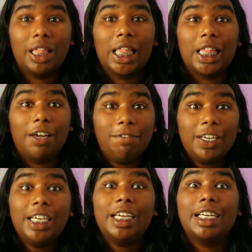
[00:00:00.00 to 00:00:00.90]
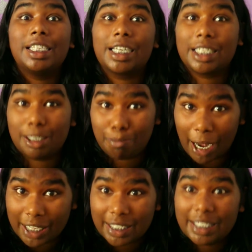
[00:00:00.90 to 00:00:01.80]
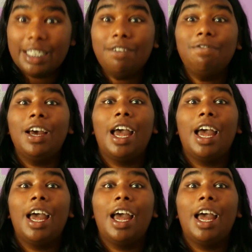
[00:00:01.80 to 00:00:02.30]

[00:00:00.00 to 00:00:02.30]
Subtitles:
Living is expensive